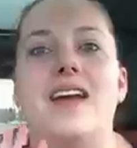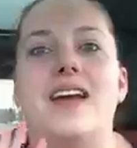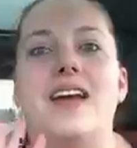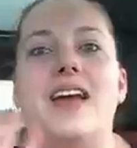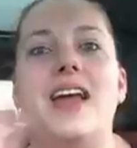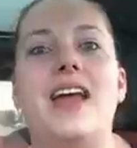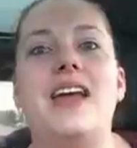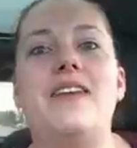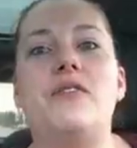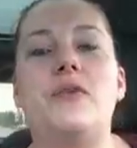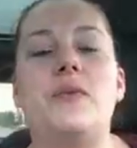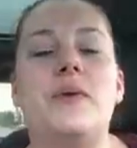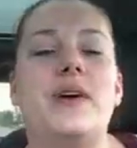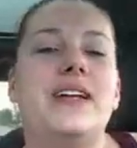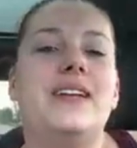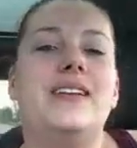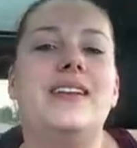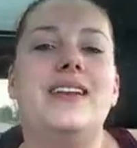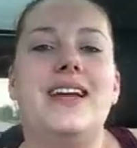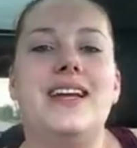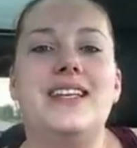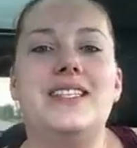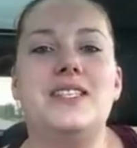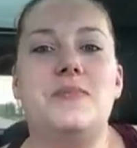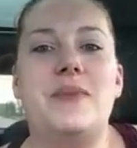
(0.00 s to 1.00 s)
Hey
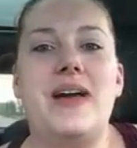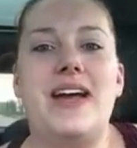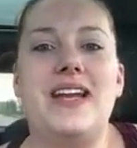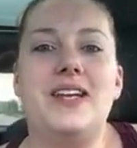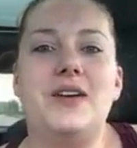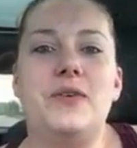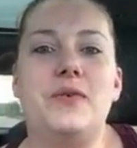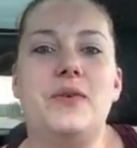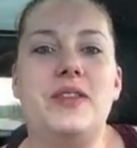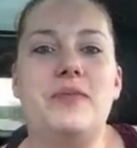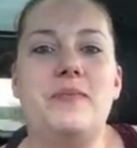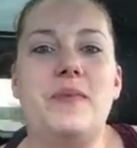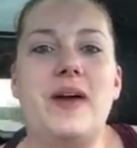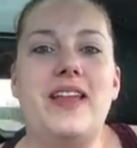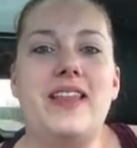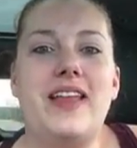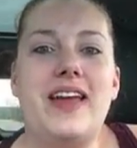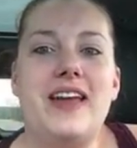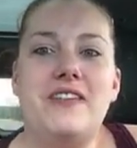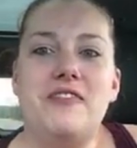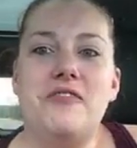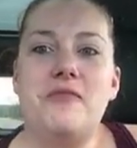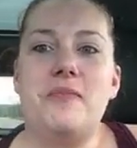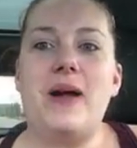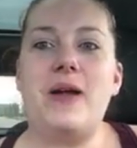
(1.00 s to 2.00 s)
everyone, it's Amanda with My
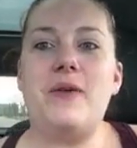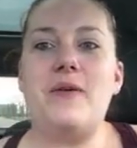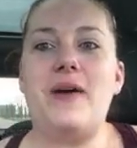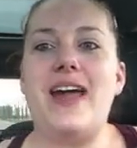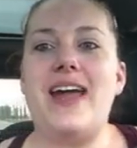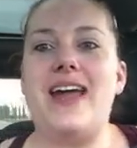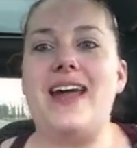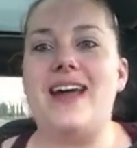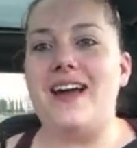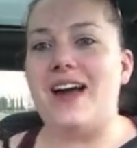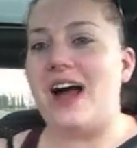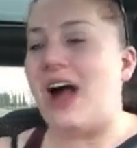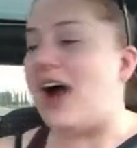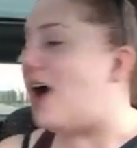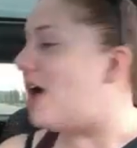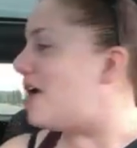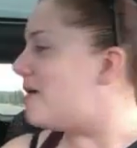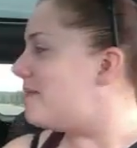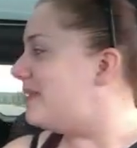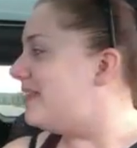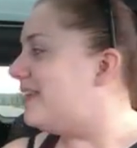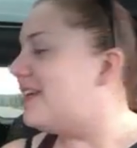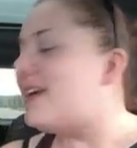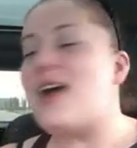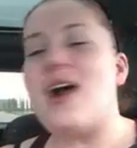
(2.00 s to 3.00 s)
Life, My Way.
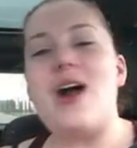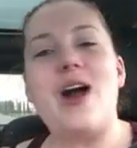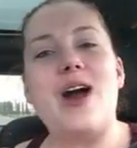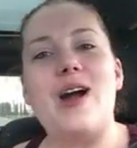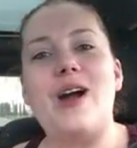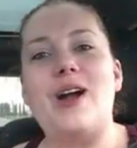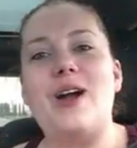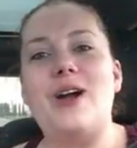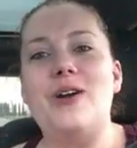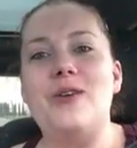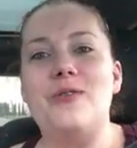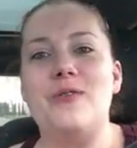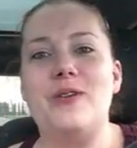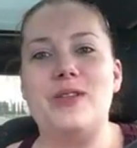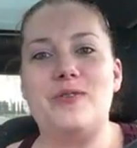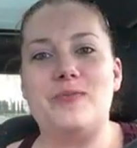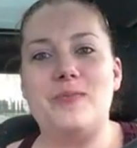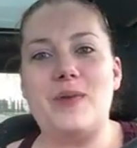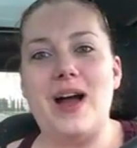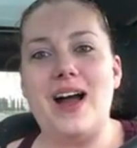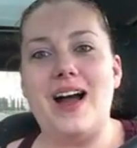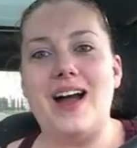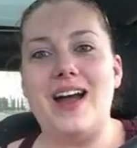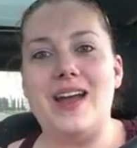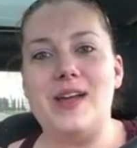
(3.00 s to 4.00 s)
I'm in the car with
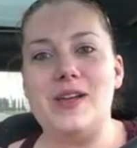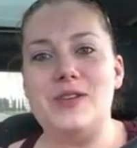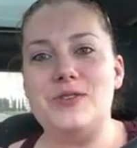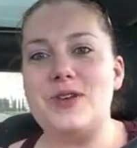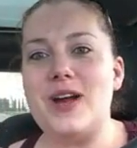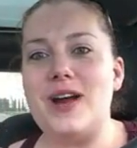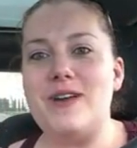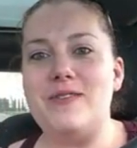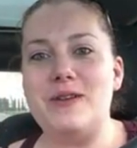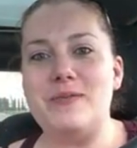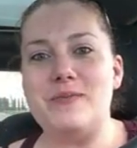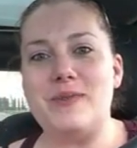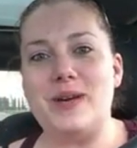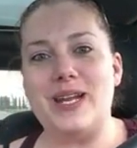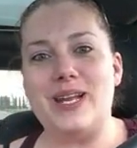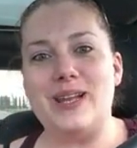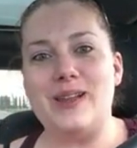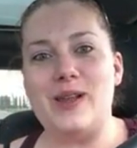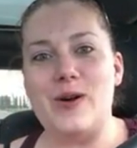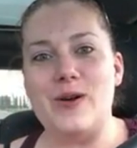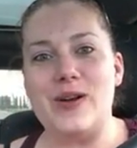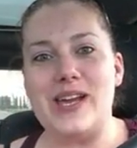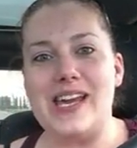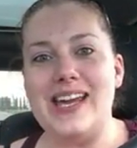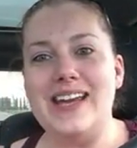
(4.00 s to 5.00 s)
my traveling buddy
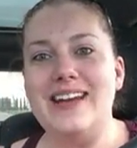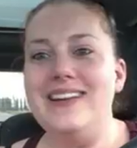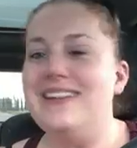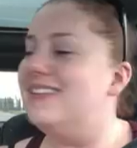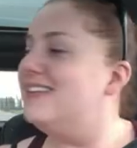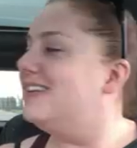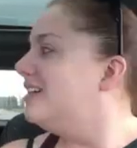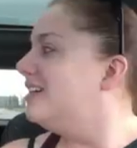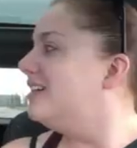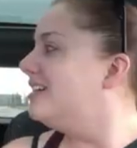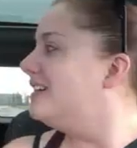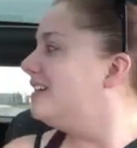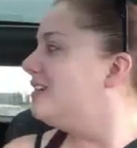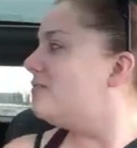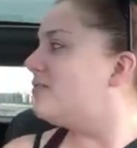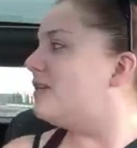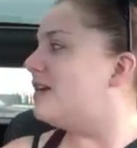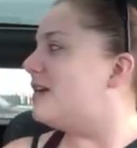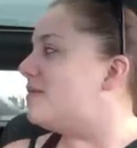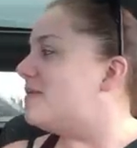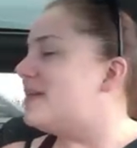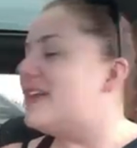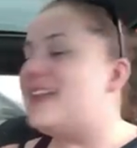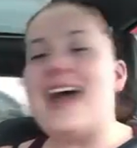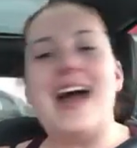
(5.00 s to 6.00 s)
Loki, for
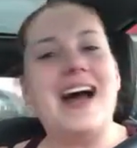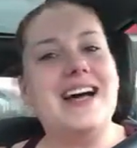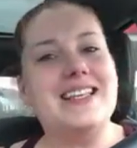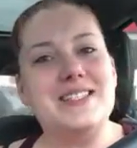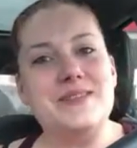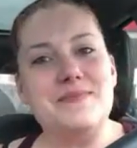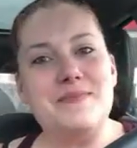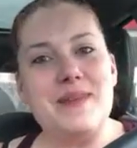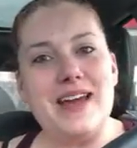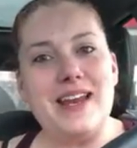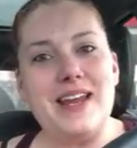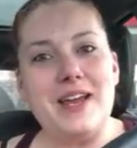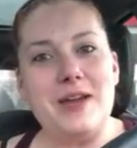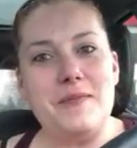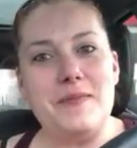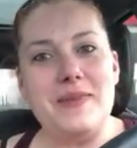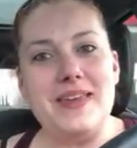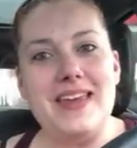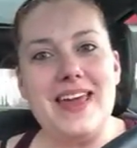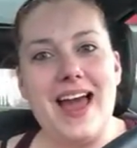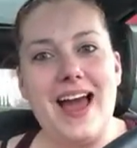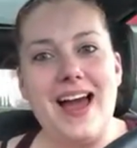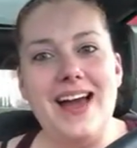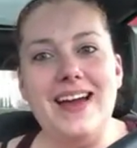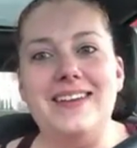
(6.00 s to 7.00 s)
anybody that hasn't met him
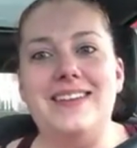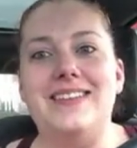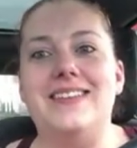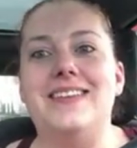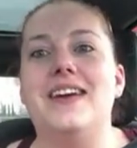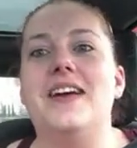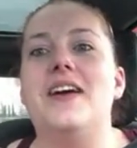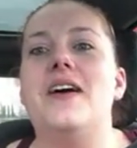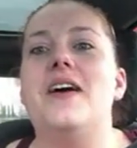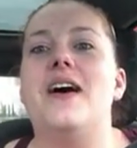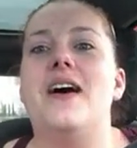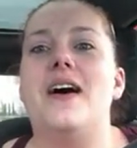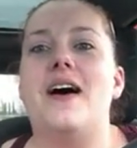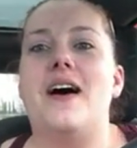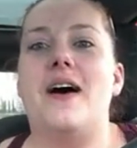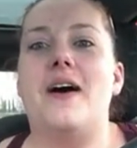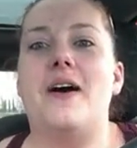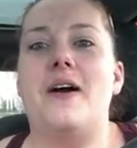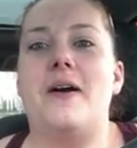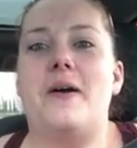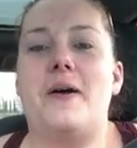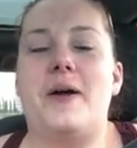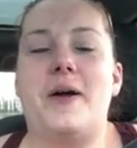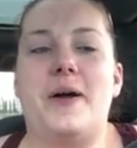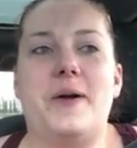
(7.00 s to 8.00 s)
yet.
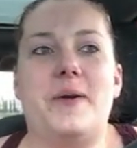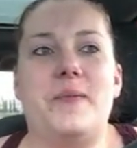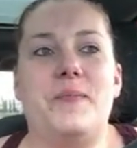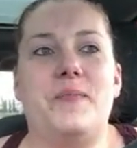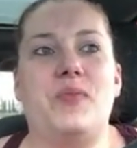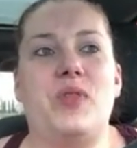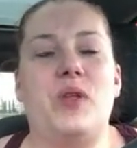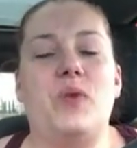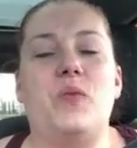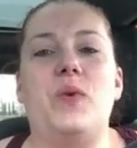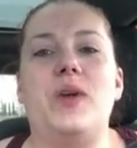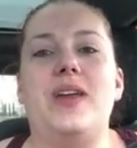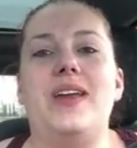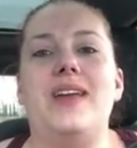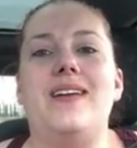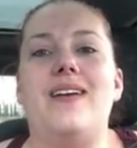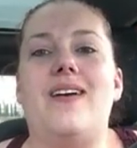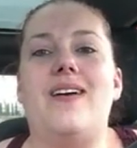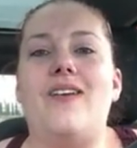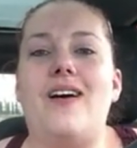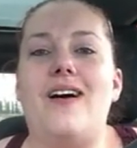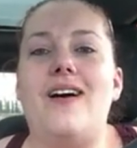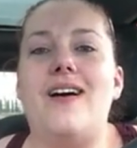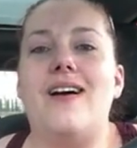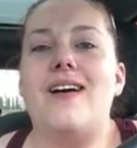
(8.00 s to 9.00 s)
We
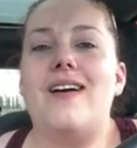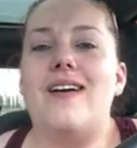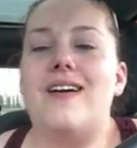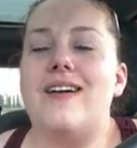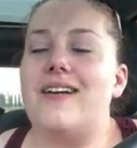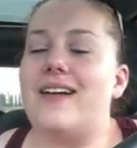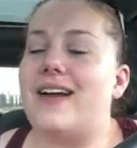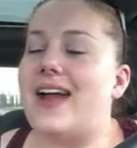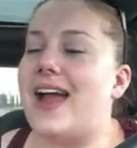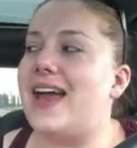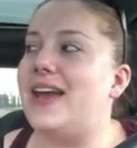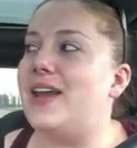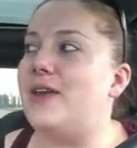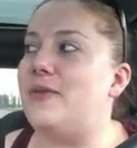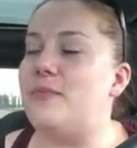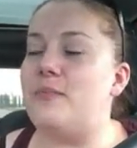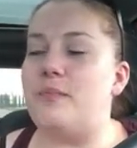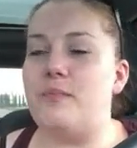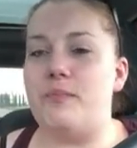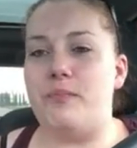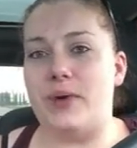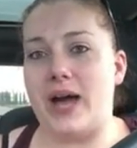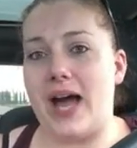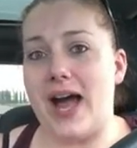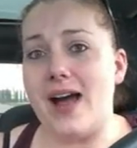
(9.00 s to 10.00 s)
are
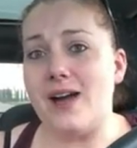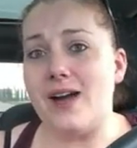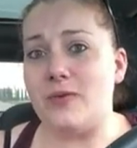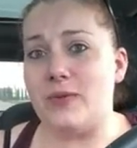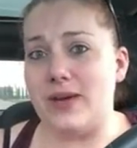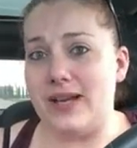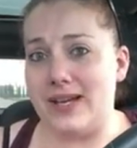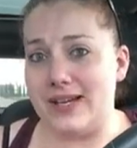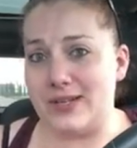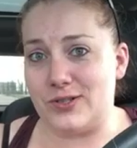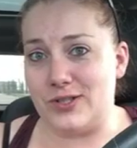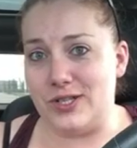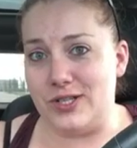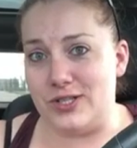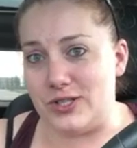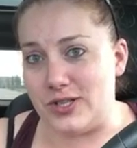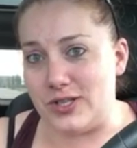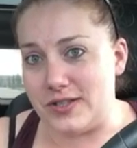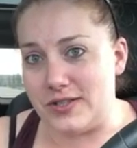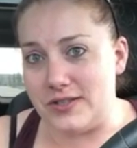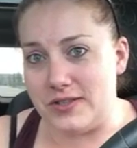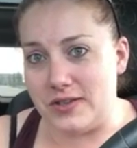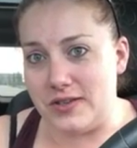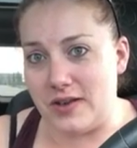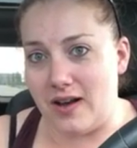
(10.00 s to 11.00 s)
headed back. We actually
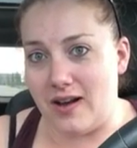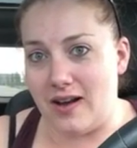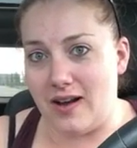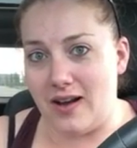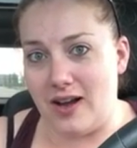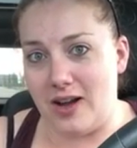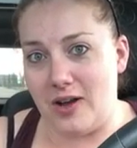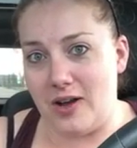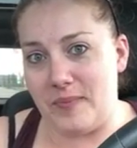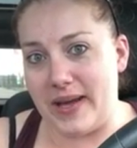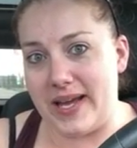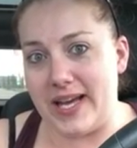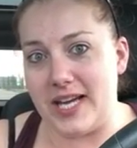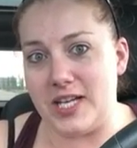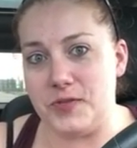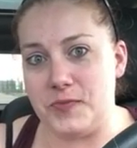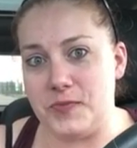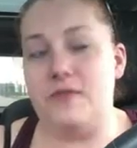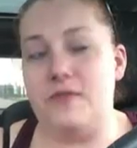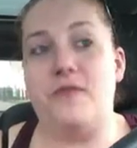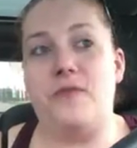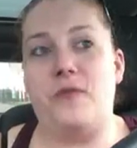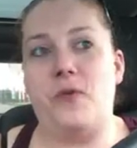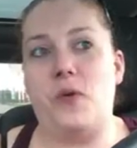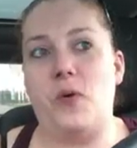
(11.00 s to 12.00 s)
just saw my
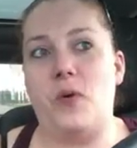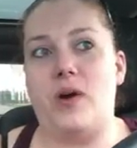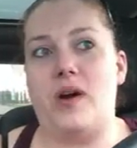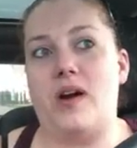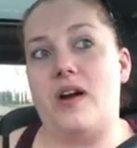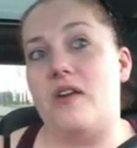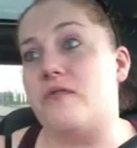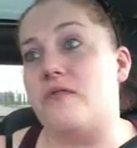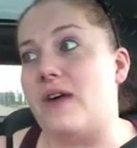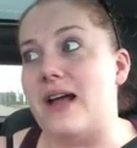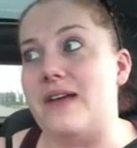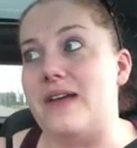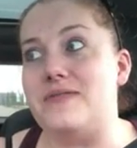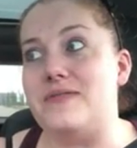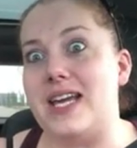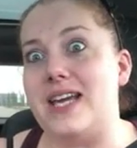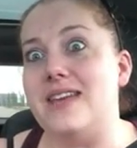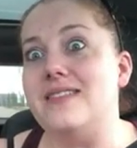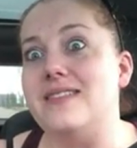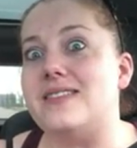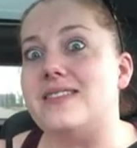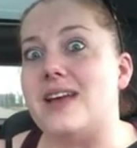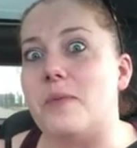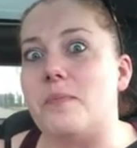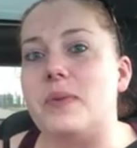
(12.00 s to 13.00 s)
husband for 5
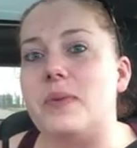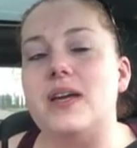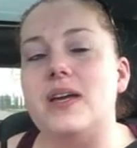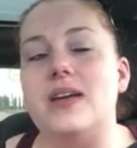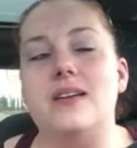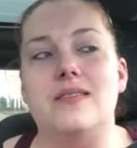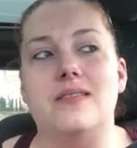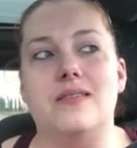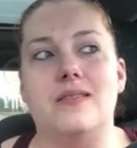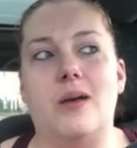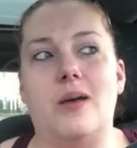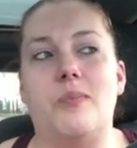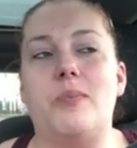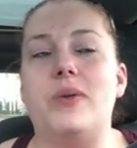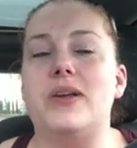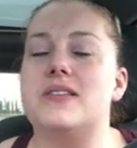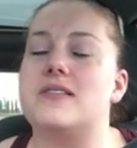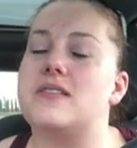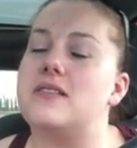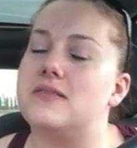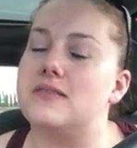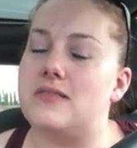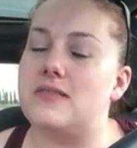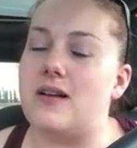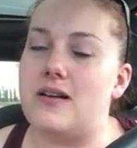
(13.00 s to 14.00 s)
days up in a place
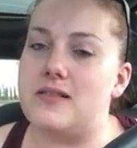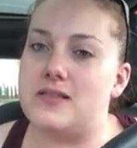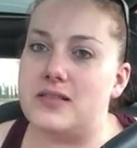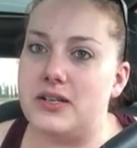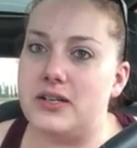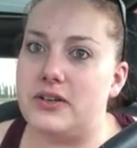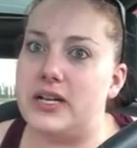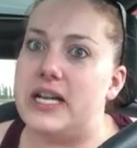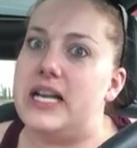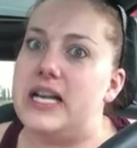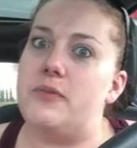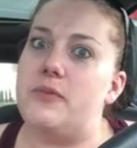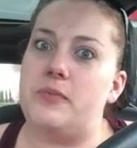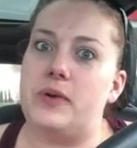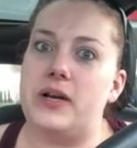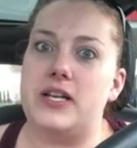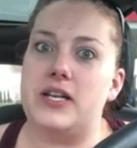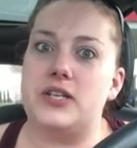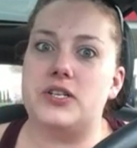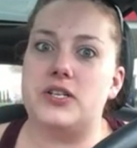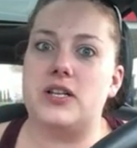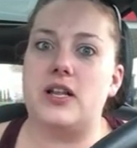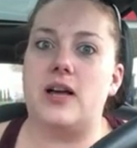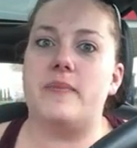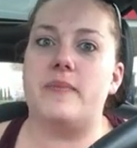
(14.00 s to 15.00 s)
called Dawson Creek, British
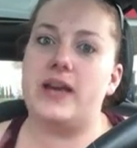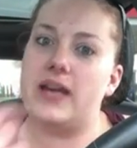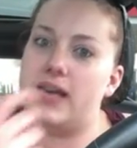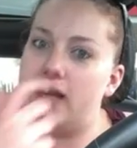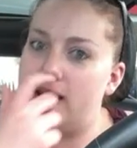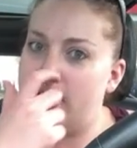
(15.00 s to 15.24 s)
Columbia.